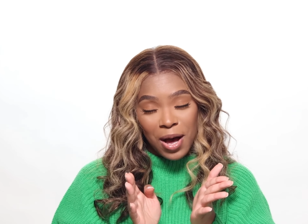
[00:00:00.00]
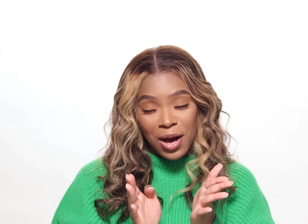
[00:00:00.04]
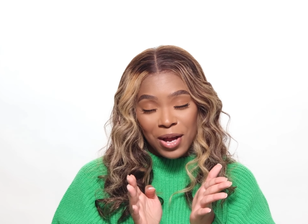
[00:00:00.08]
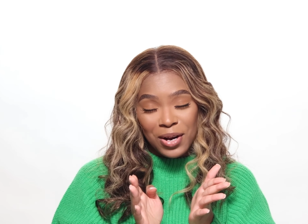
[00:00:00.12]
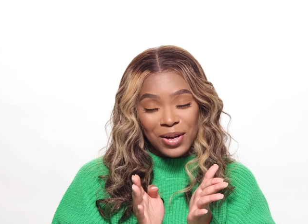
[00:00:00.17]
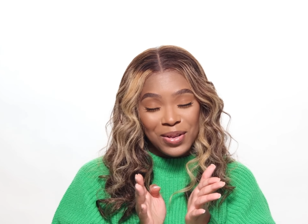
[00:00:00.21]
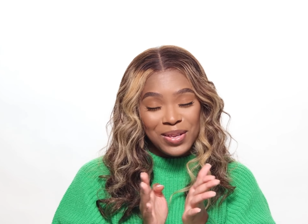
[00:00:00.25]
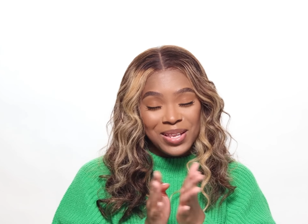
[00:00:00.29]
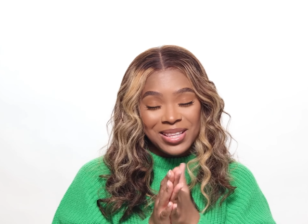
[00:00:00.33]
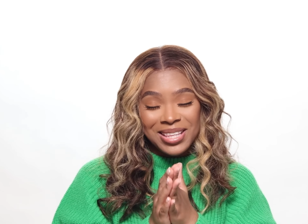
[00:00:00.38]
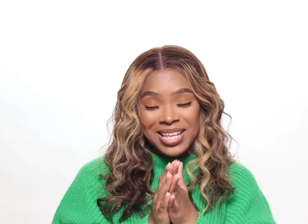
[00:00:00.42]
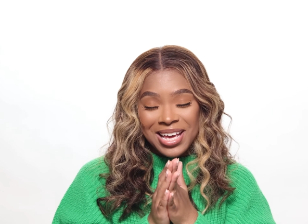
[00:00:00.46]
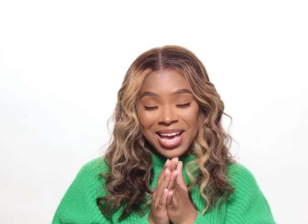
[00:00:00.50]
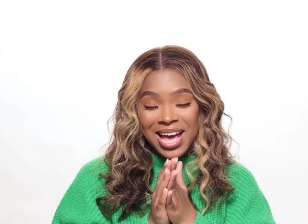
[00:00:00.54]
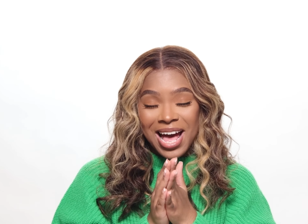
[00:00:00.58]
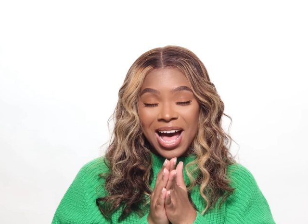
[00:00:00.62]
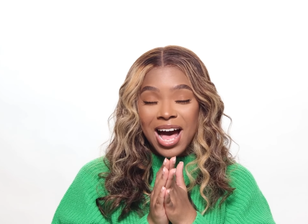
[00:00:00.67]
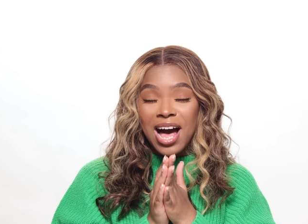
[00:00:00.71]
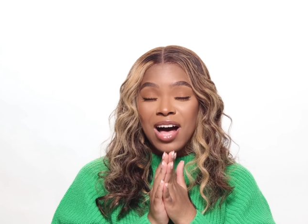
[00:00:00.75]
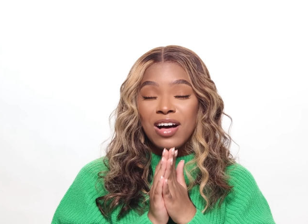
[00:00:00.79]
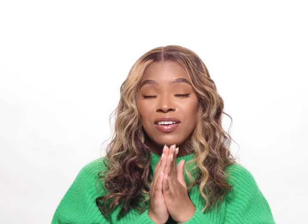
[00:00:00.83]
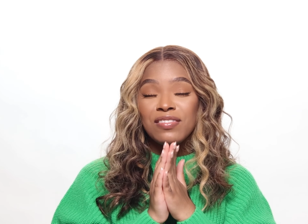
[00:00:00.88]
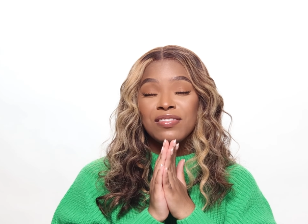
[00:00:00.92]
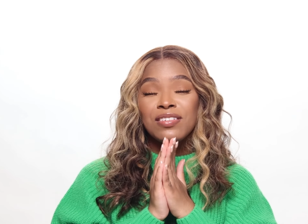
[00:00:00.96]
bottle that they
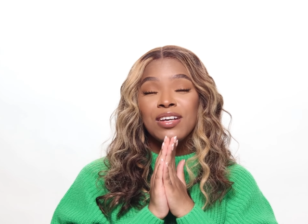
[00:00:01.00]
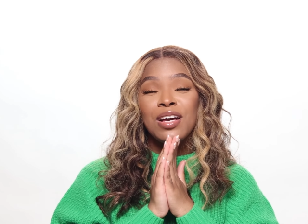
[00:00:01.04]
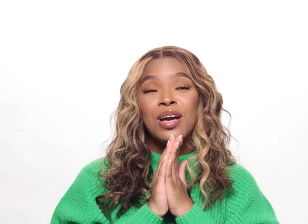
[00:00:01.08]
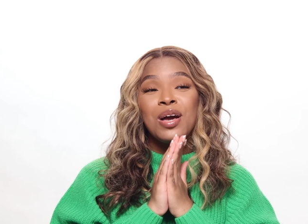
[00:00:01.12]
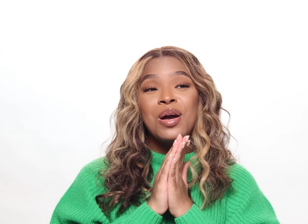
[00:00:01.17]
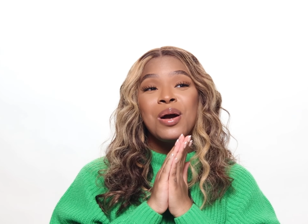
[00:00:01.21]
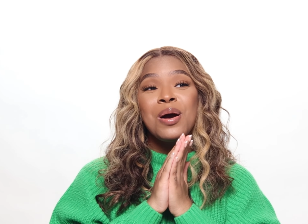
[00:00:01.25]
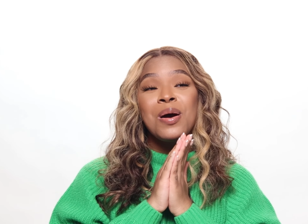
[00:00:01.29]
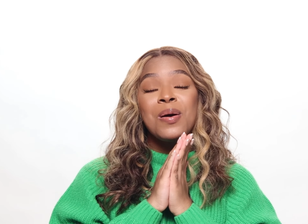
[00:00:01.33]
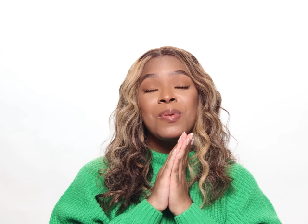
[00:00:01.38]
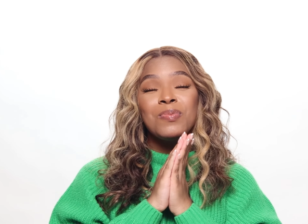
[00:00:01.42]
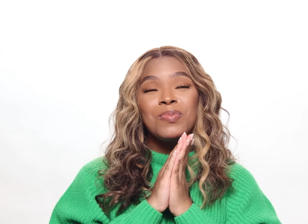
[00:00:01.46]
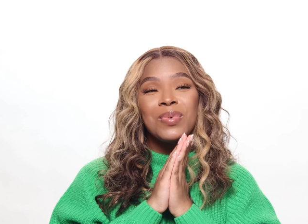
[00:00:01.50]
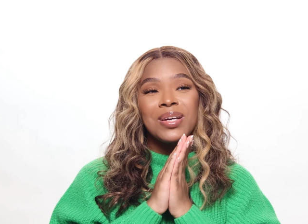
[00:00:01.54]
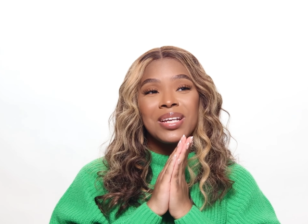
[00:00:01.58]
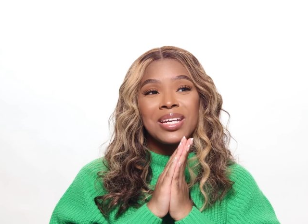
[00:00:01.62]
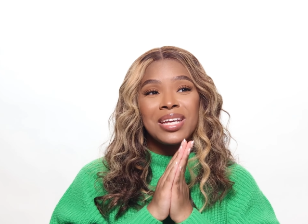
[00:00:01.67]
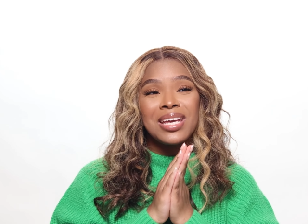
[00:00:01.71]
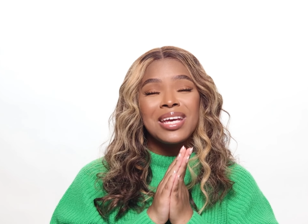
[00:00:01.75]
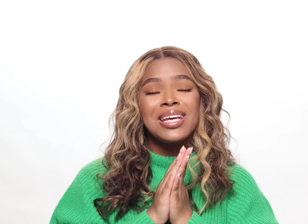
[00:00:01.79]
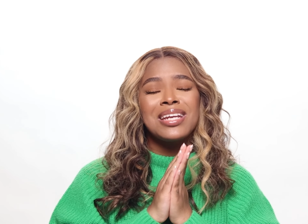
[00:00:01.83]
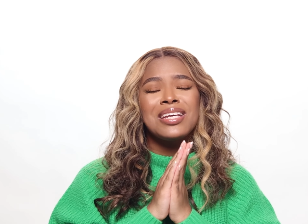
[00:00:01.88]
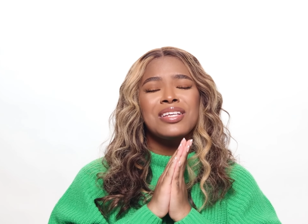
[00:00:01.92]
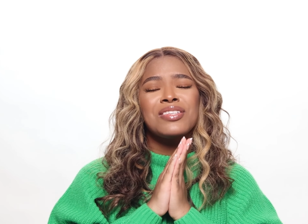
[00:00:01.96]
have
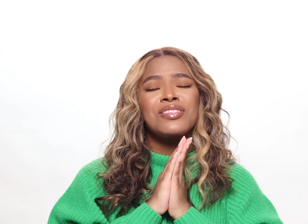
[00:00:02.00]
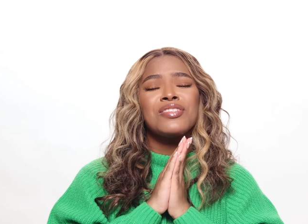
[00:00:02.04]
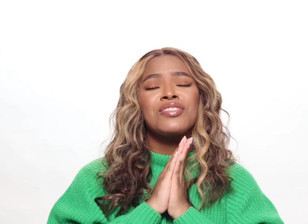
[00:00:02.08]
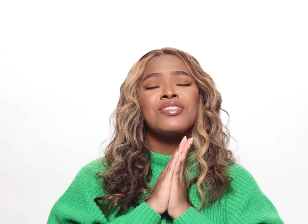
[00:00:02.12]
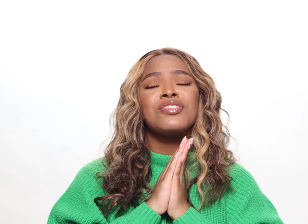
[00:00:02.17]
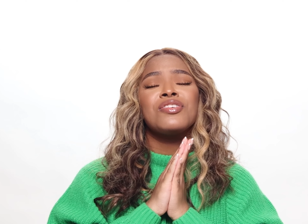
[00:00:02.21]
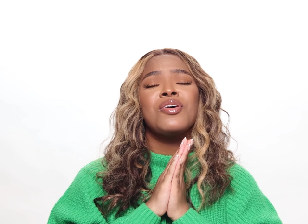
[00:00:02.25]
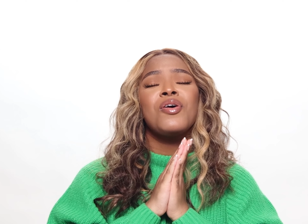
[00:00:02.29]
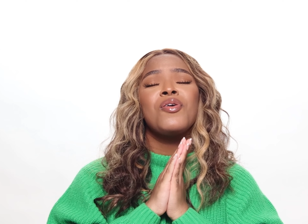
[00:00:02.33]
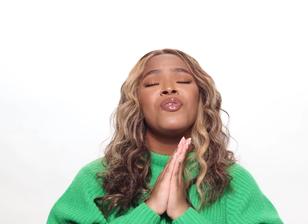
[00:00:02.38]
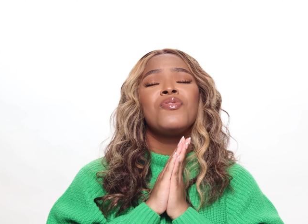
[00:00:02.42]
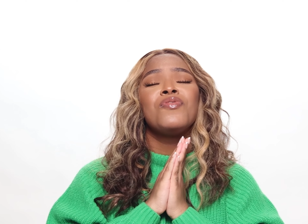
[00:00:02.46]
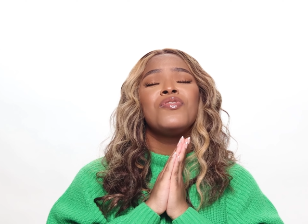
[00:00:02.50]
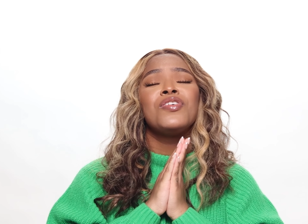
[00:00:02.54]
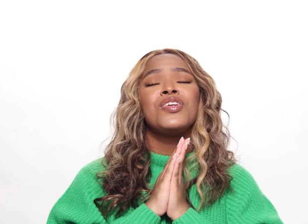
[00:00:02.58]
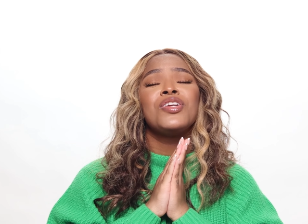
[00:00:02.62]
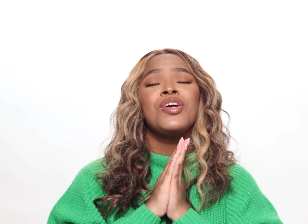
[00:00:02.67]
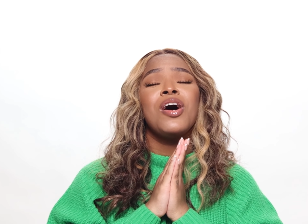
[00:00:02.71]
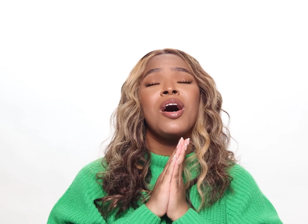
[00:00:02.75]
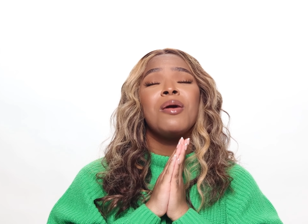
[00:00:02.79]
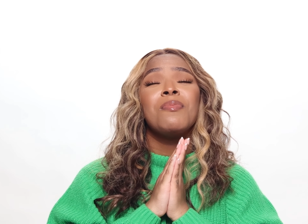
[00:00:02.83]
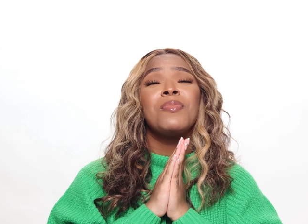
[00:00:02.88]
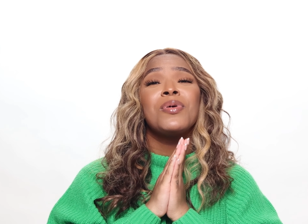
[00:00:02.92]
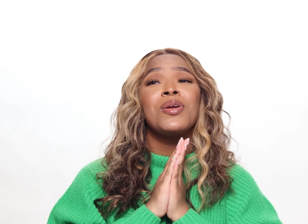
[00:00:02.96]
but it is so
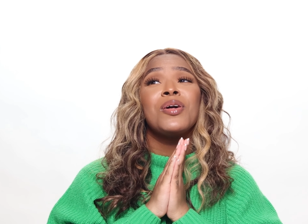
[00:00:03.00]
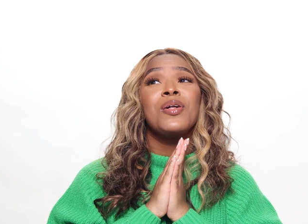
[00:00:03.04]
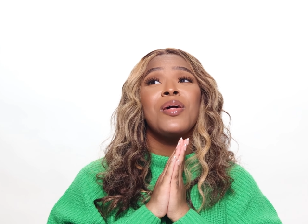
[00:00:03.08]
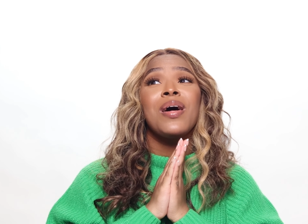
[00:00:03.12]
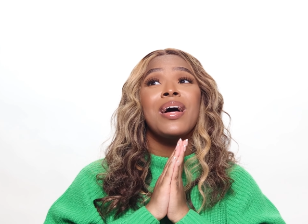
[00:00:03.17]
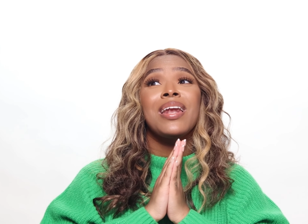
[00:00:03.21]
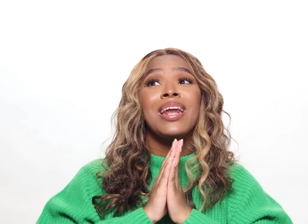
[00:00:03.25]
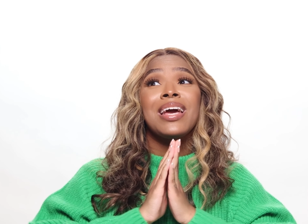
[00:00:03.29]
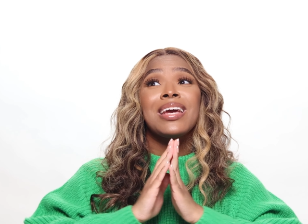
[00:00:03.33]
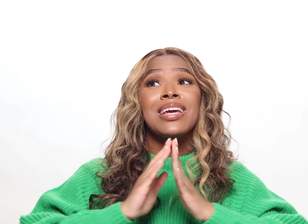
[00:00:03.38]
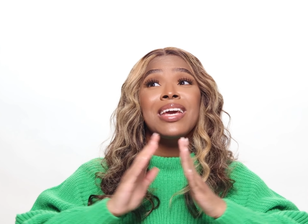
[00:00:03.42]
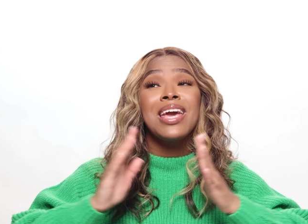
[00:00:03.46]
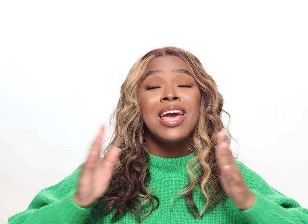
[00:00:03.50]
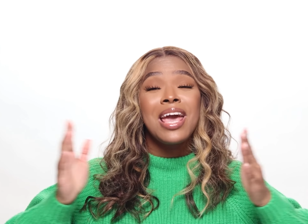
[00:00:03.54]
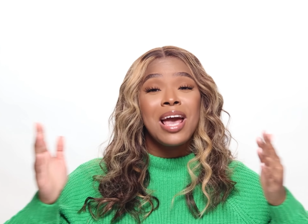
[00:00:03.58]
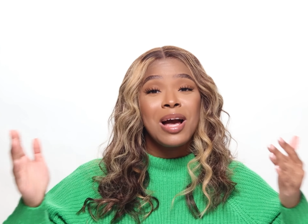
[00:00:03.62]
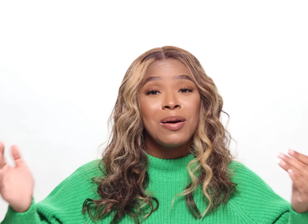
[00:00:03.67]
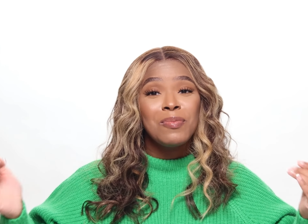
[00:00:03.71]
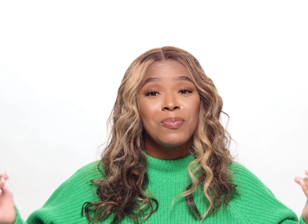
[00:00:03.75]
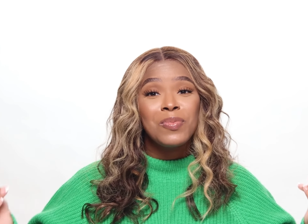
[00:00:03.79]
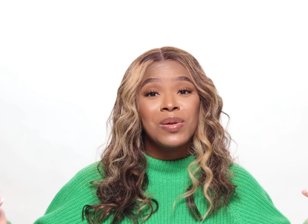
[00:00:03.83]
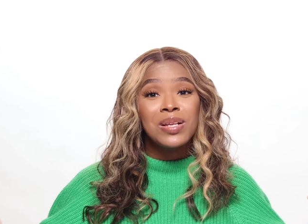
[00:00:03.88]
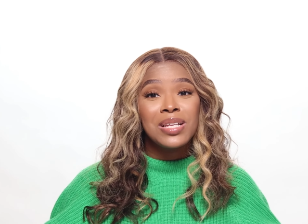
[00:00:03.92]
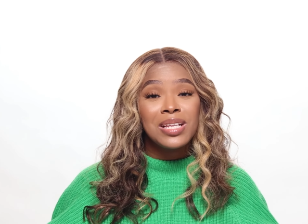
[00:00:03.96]
phenomenal and I
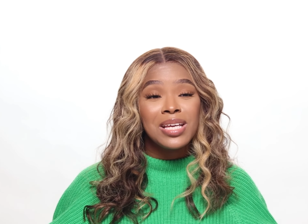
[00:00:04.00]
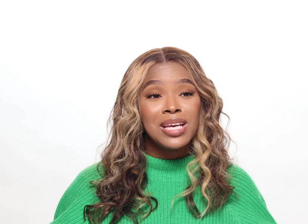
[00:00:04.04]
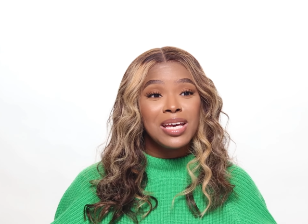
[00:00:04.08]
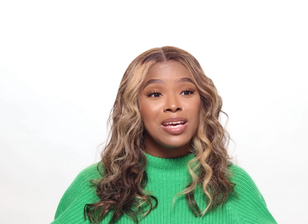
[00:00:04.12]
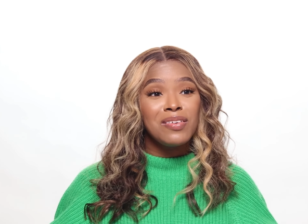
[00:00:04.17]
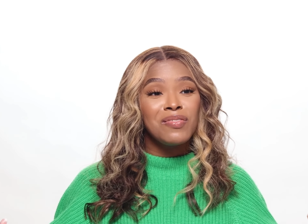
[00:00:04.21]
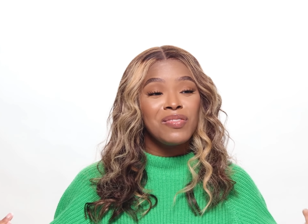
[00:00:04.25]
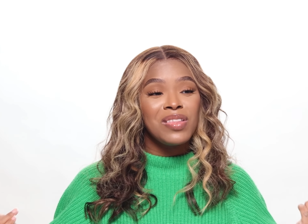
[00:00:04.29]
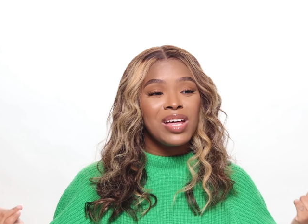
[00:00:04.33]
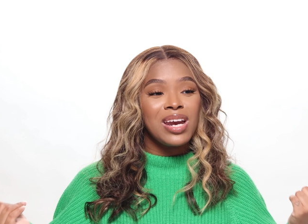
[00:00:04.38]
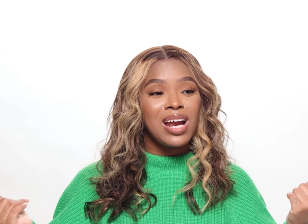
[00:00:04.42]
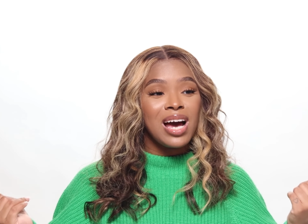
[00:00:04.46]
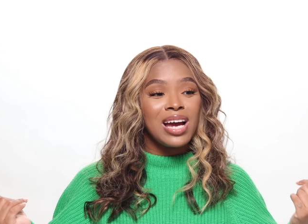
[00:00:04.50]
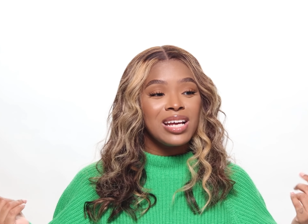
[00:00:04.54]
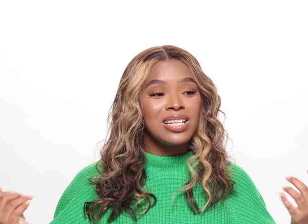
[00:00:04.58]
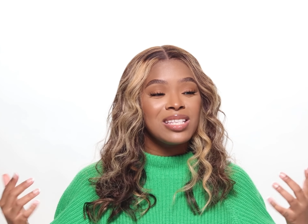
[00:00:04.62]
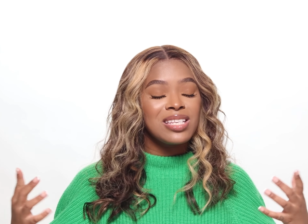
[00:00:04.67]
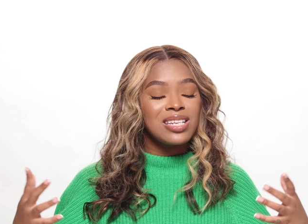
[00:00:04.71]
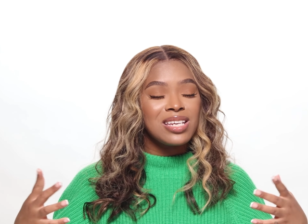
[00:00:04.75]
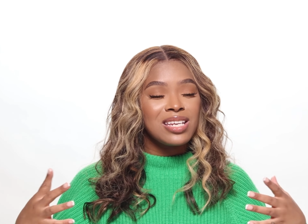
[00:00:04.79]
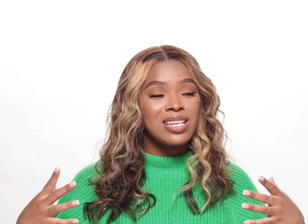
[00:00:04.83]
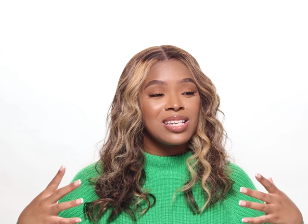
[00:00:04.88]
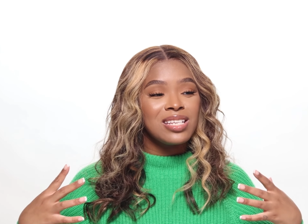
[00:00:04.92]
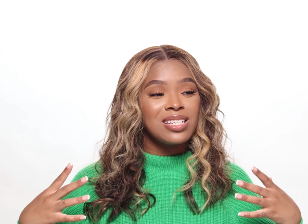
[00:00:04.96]
can't believe that I
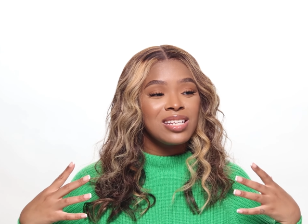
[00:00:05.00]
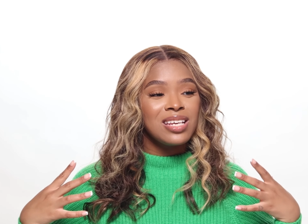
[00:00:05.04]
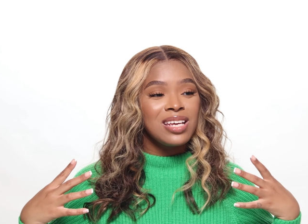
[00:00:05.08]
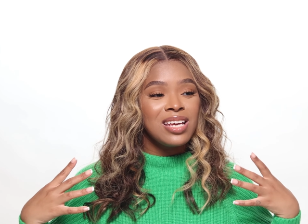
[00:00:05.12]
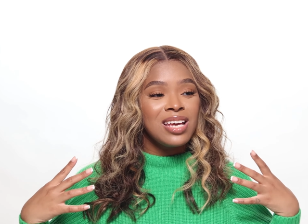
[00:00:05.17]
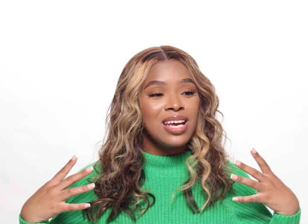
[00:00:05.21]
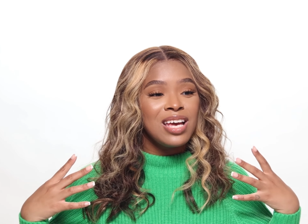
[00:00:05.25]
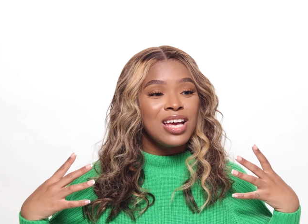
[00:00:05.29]
didn't